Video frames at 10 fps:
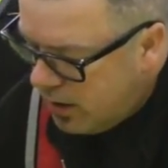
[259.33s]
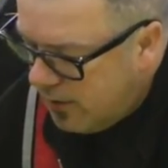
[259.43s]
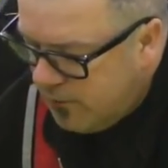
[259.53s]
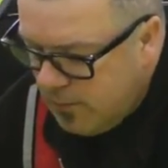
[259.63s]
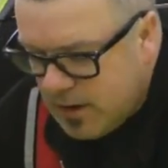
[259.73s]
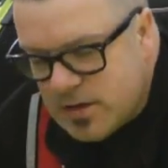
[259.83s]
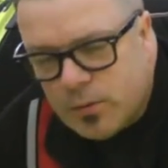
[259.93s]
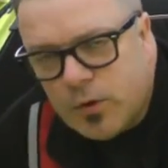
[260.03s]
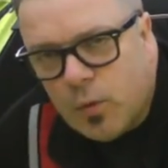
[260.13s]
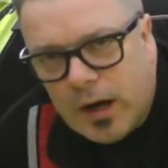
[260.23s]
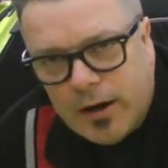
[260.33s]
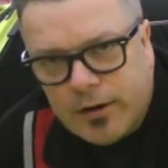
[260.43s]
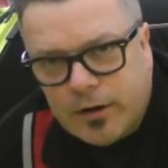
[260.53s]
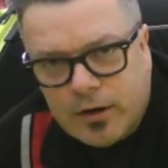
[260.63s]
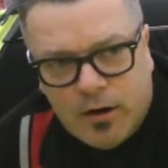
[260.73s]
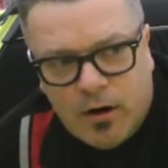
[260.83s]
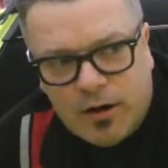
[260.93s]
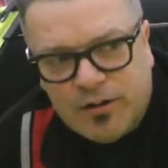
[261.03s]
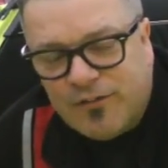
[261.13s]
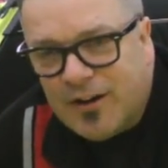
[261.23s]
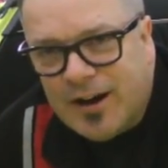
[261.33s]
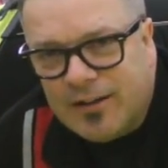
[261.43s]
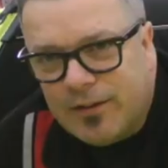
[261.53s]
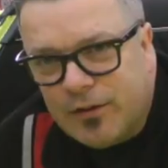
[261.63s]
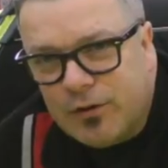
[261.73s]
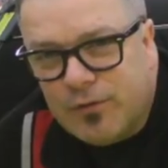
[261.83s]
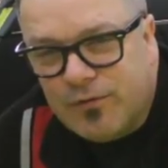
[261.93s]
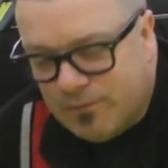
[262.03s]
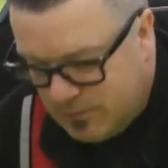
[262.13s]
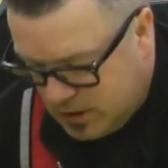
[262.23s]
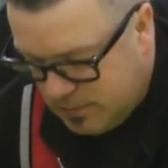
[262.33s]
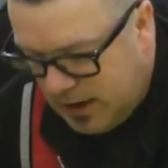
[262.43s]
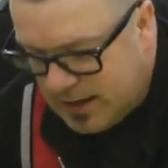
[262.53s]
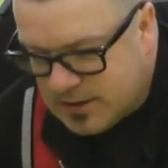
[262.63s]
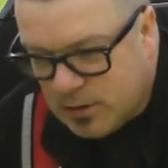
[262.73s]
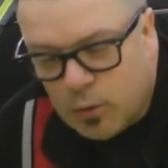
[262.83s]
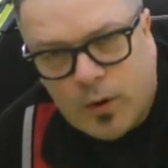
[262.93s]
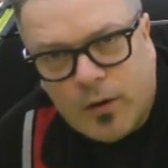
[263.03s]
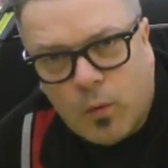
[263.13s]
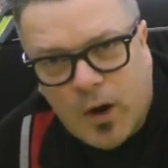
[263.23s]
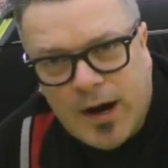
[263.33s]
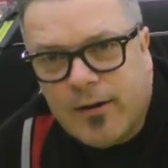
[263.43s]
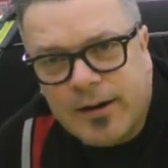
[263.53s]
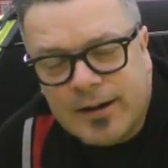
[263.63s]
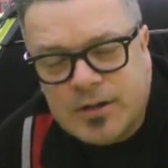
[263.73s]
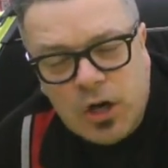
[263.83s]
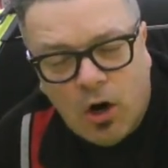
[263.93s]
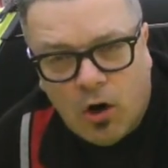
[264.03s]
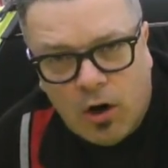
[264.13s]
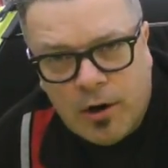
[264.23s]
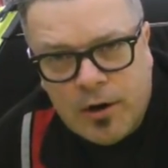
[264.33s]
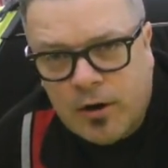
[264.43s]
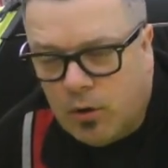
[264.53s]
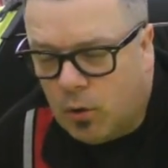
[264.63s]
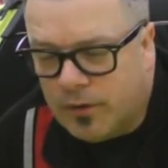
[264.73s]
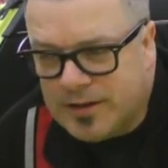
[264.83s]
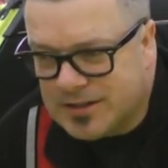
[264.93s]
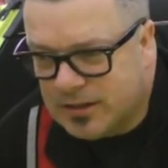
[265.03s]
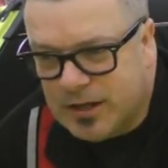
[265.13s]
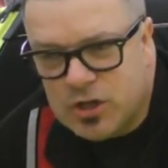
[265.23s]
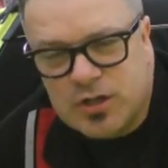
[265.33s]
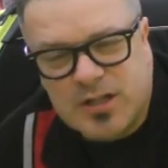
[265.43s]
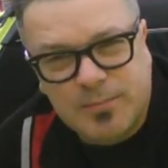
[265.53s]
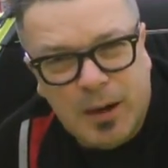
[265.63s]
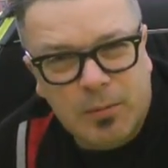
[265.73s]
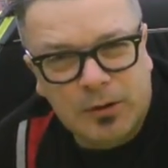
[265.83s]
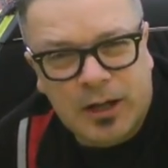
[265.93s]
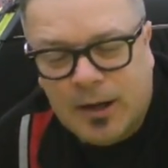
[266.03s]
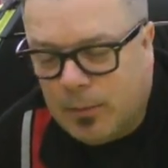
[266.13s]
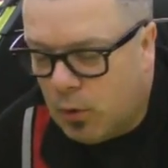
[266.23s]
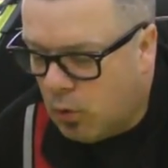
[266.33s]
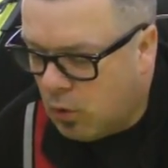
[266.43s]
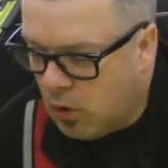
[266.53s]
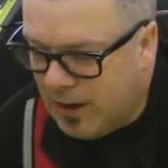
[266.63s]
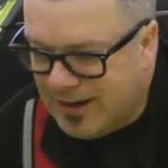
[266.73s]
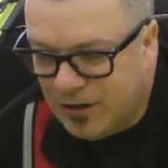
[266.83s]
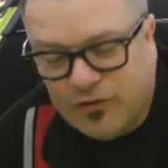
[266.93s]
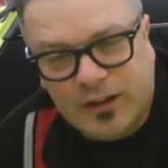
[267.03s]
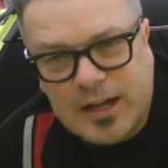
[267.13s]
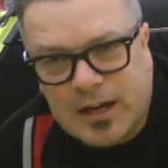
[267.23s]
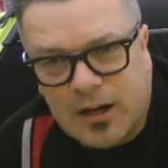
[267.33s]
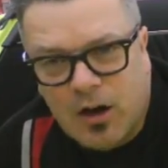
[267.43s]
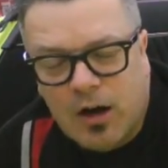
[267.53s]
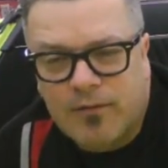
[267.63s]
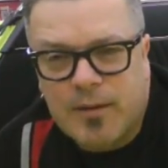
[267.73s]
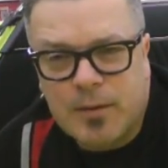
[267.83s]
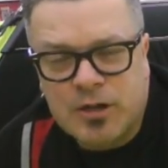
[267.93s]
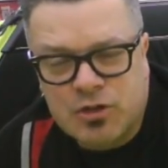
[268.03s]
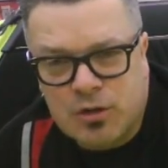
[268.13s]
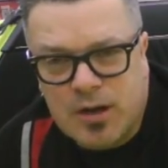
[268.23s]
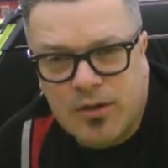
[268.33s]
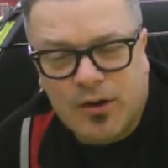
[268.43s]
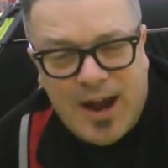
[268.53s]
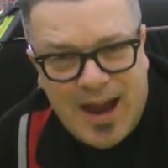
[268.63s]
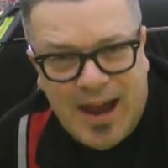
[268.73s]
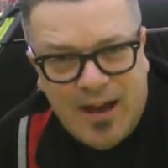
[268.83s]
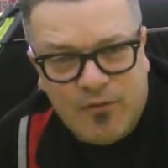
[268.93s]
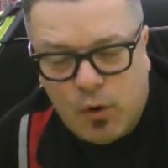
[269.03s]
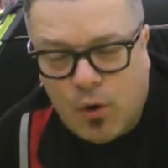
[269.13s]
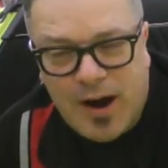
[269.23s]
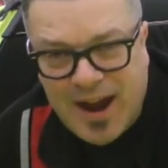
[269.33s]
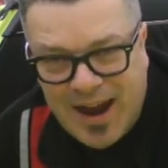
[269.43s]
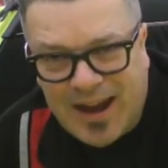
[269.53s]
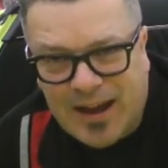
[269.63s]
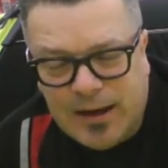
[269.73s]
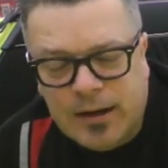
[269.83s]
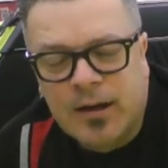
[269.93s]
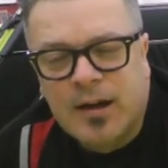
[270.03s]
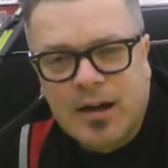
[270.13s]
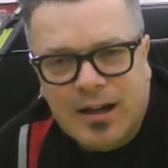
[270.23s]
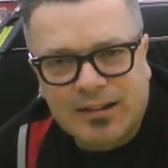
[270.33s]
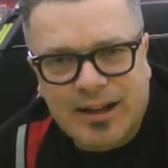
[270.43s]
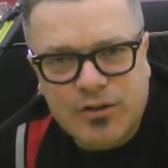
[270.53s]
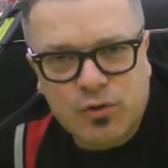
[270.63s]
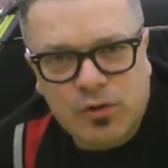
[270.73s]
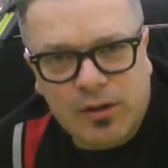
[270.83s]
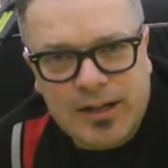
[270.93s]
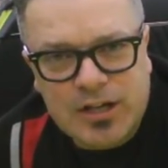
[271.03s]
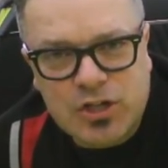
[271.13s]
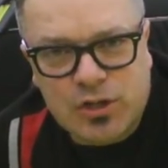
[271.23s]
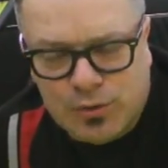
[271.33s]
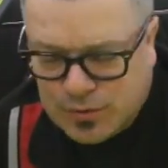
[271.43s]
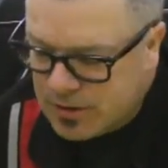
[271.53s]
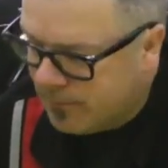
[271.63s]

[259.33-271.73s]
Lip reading: If you're messing with the wire in your car, you find spots that are where the wire is hard, where the insulation is bubbled up, or it is flaking off. That means you either have or had electrical issues.